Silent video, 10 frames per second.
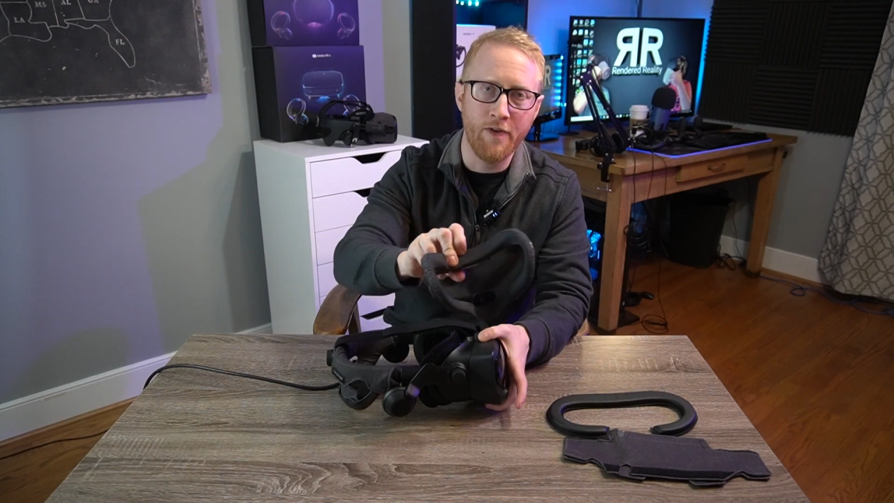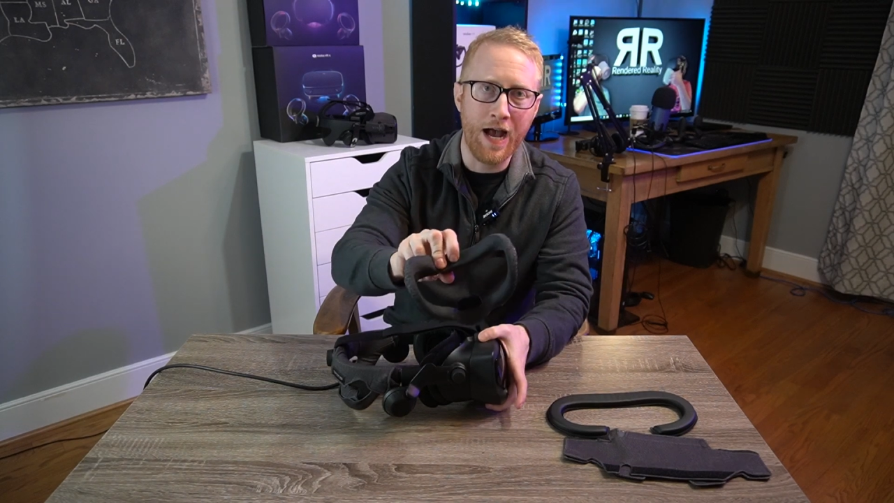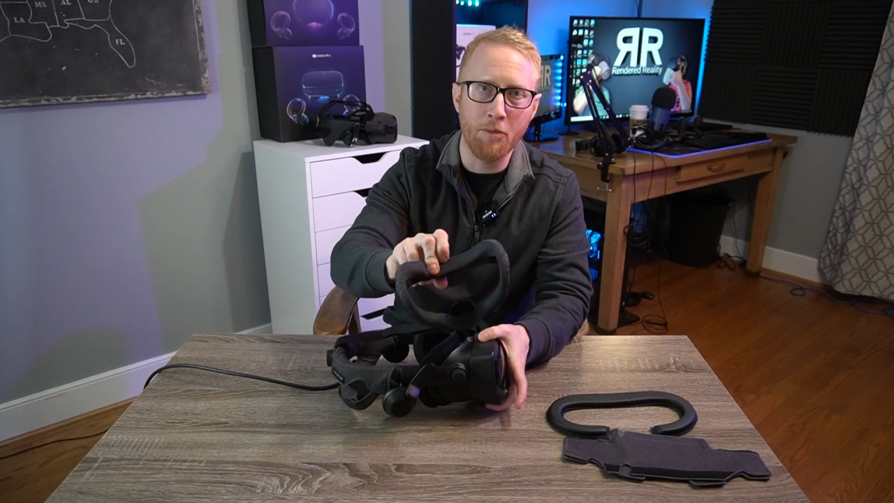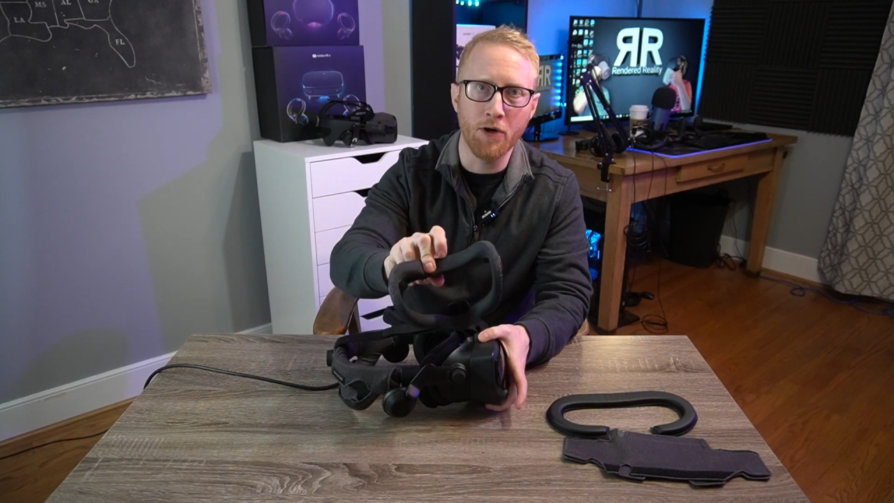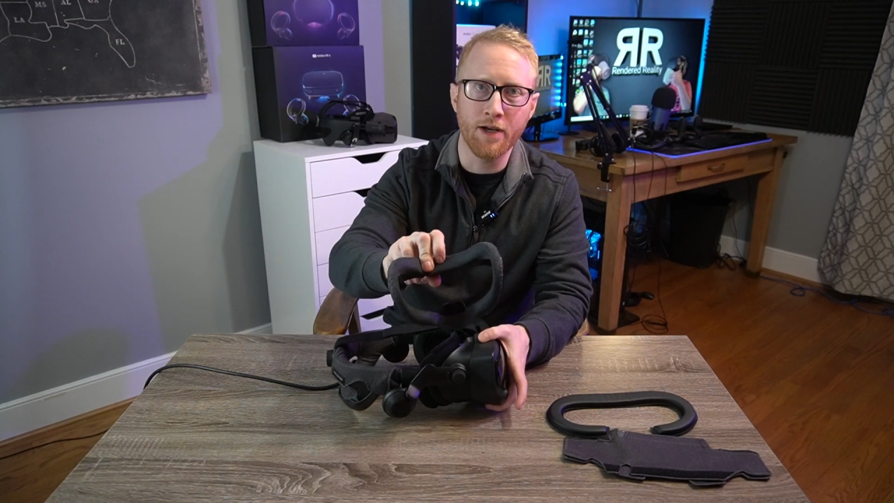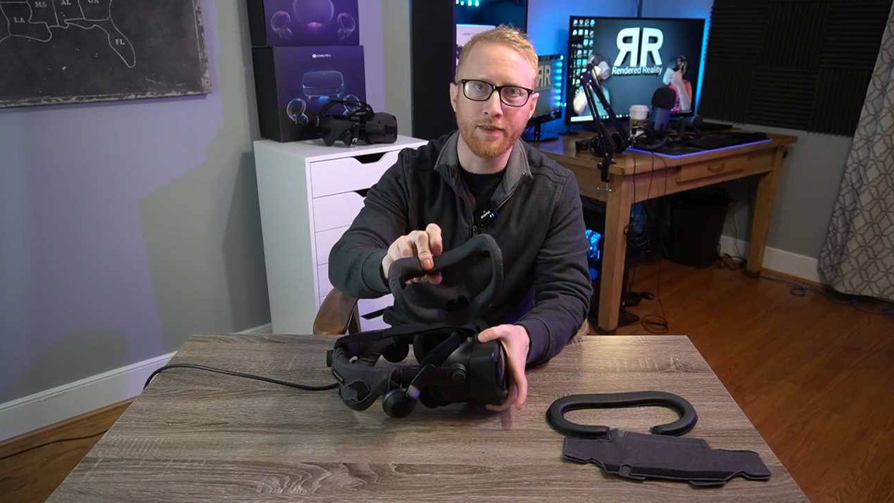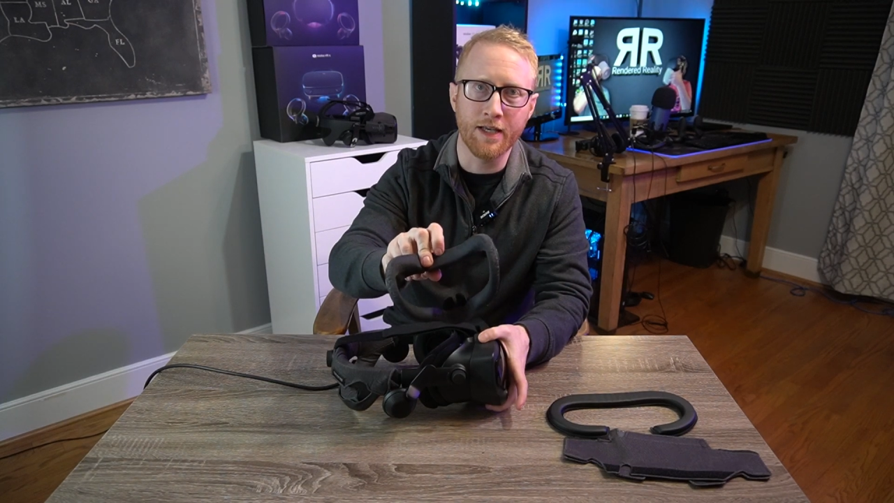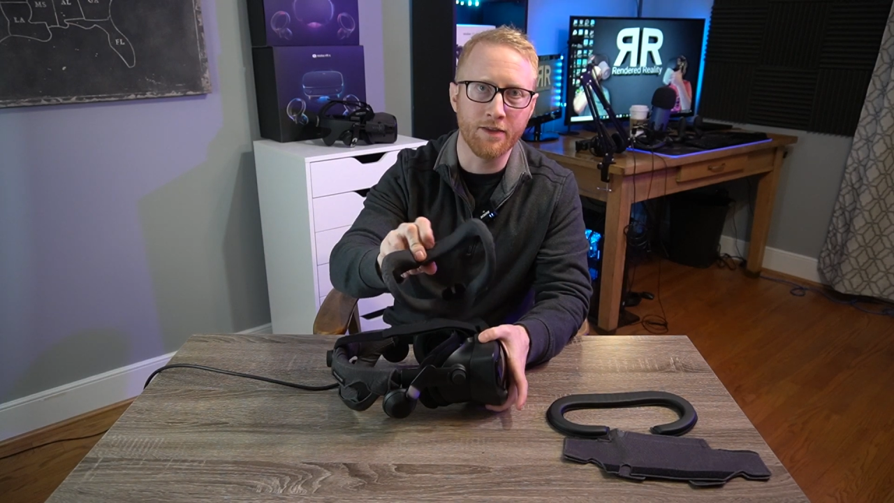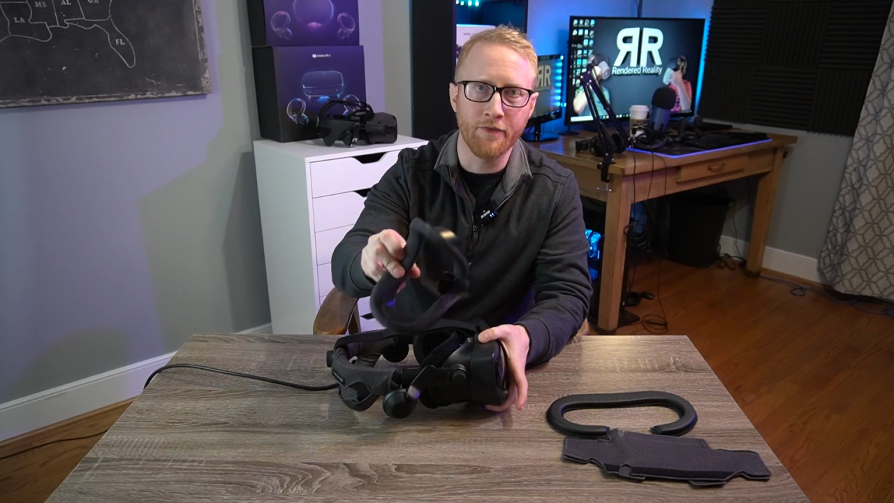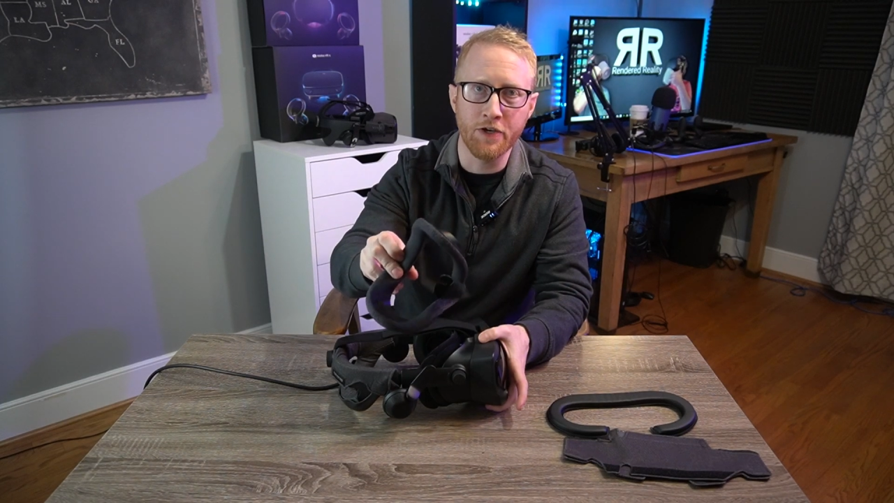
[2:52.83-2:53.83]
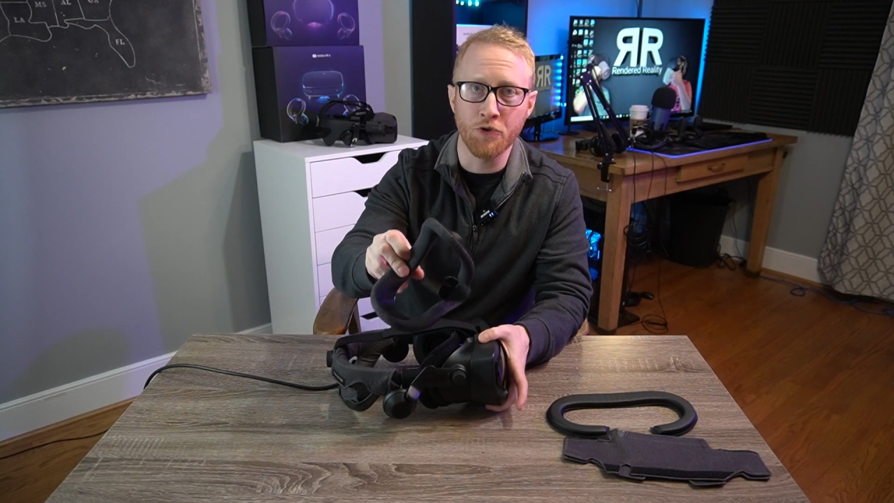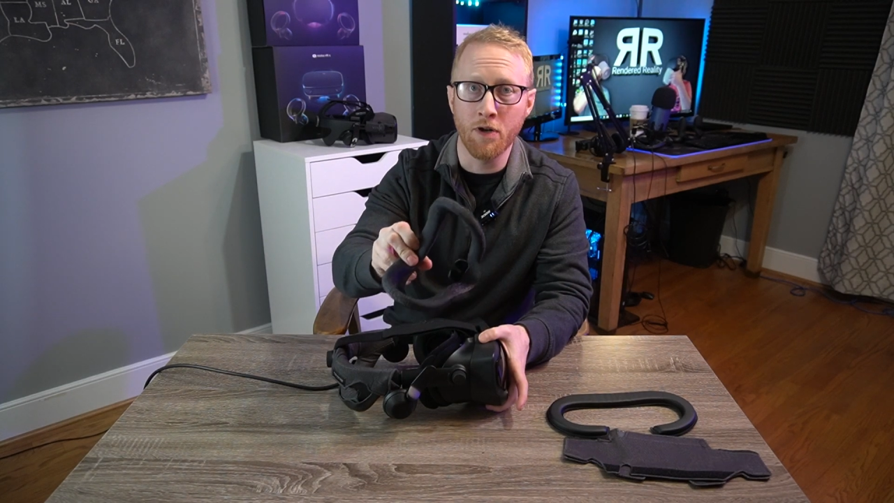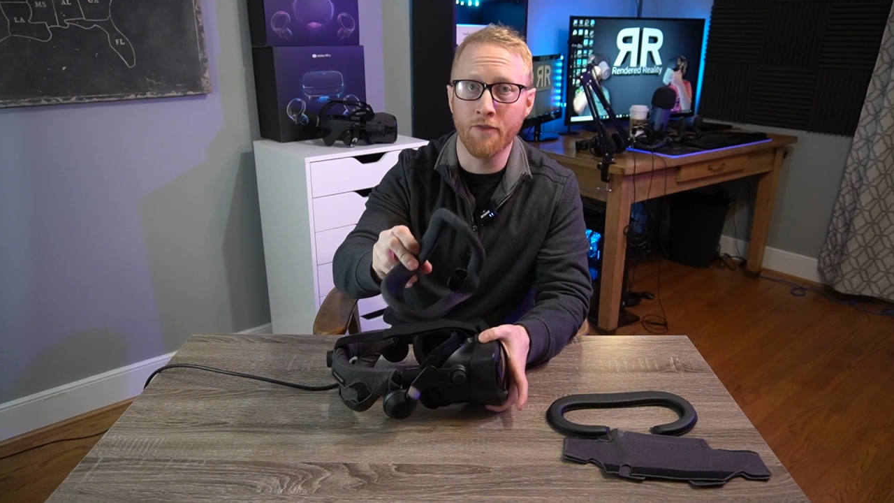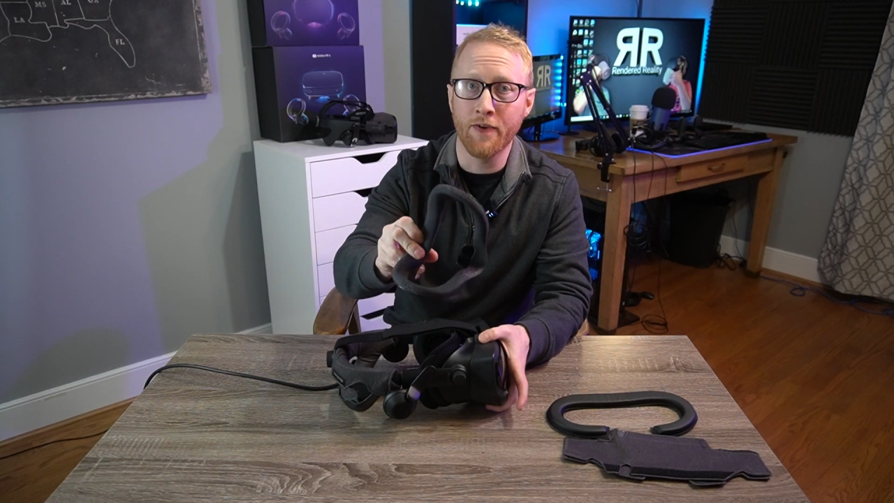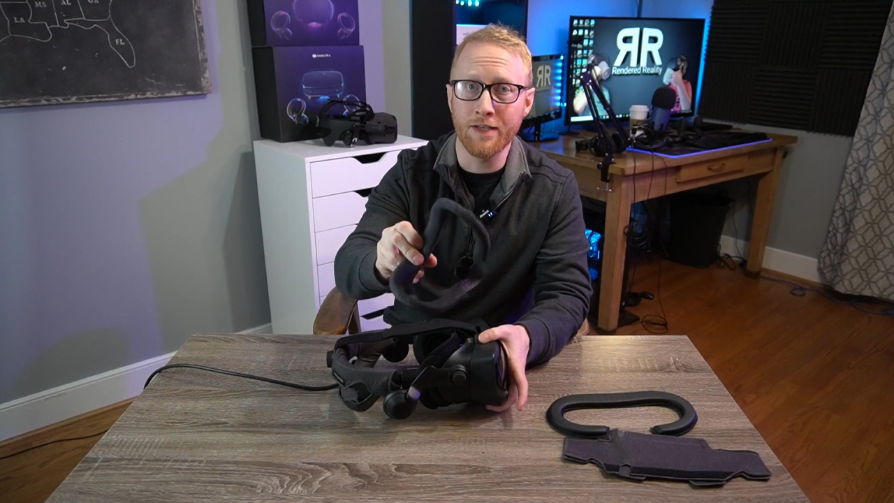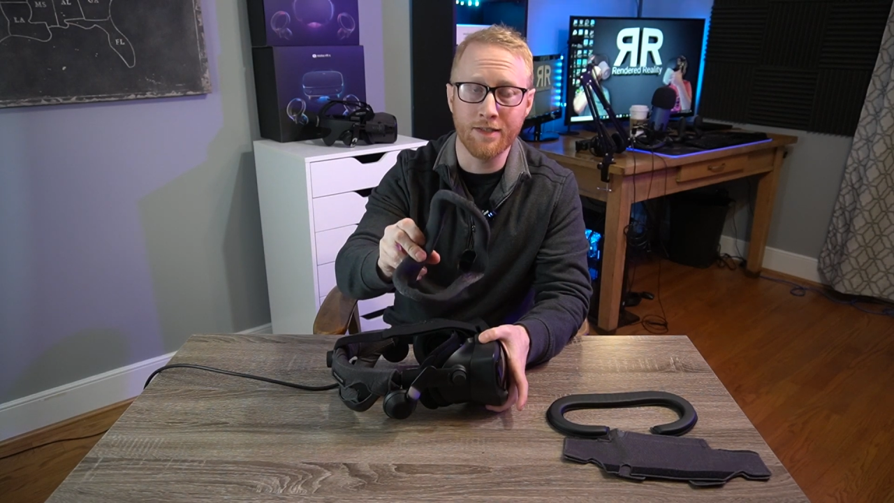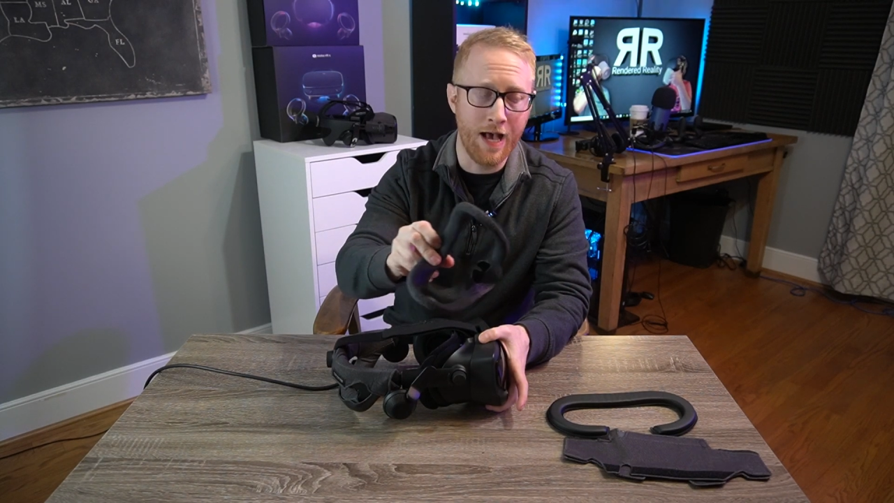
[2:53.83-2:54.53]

fabric that the facial interface